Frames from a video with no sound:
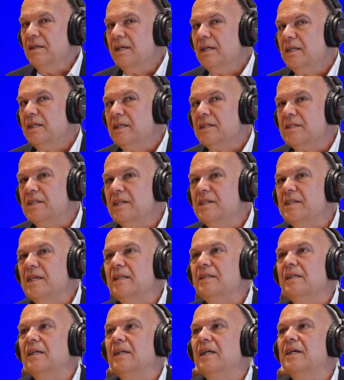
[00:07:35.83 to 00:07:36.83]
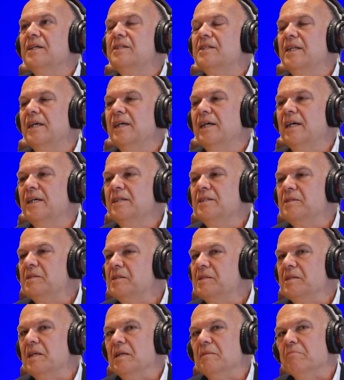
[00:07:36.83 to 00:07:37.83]
Yes, decentralized AI,
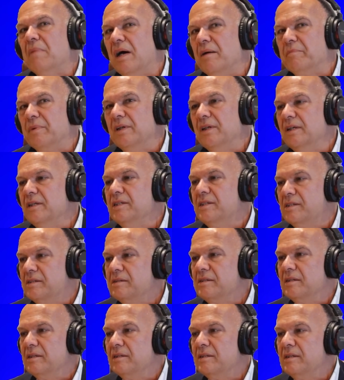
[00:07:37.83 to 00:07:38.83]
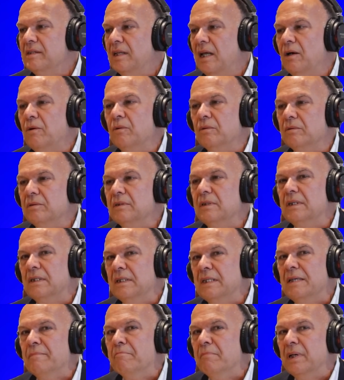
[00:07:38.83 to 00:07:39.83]
in my opinion, is now
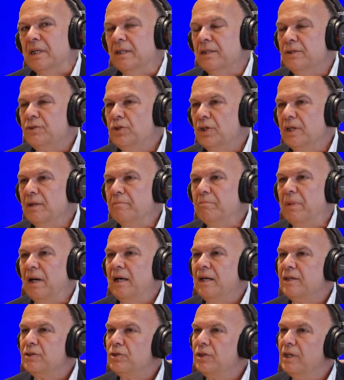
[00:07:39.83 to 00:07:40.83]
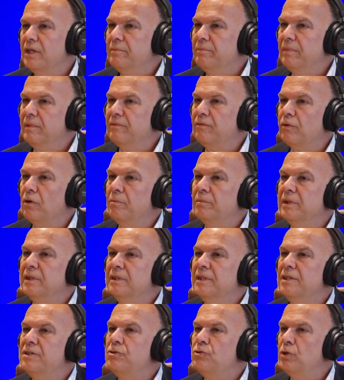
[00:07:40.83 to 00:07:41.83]
emerging partially from
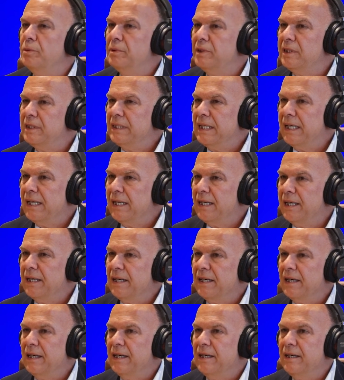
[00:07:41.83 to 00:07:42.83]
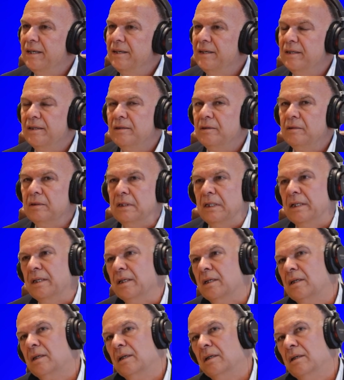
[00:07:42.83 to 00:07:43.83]
the distributed AI area,
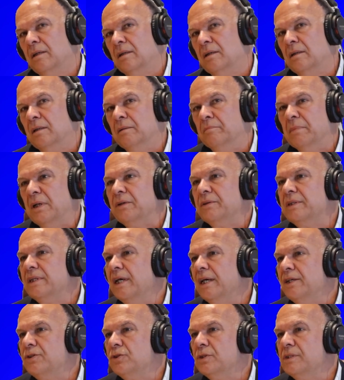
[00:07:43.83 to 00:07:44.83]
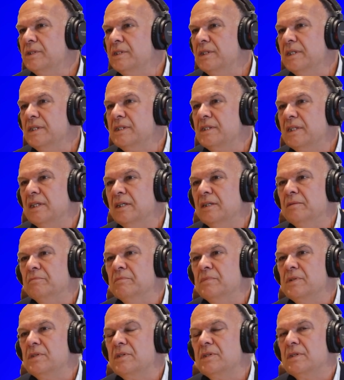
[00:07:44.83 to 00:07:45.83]
like multi-agent
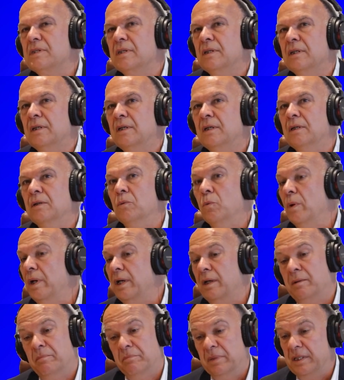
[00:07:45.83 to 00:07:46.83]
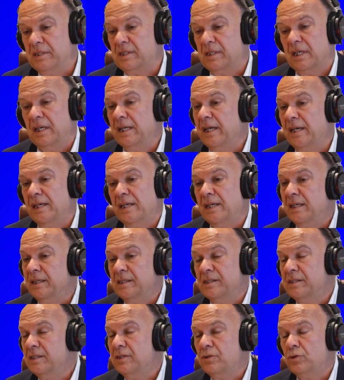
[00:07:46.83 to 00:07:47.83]
systems, where basically AI
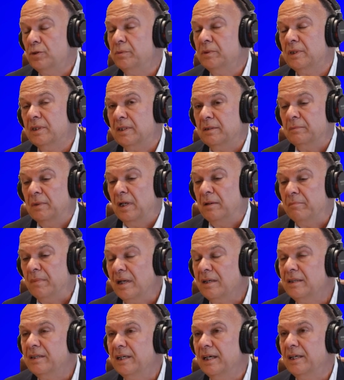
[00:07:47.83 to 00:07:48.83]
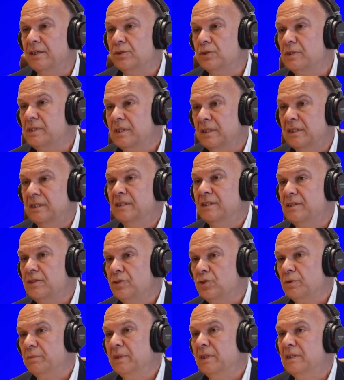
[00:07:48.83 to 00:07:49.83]
is distributed among the agents and the
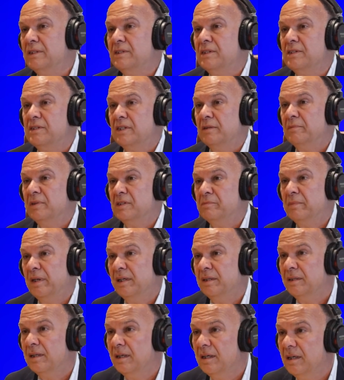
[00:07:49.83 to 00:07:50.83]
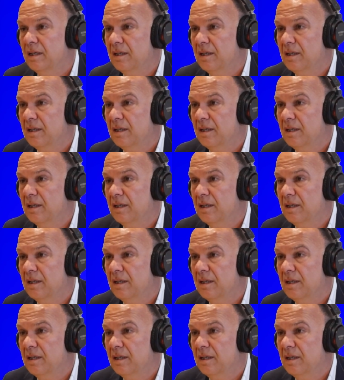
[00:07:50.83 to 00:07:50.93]
decision in the system is made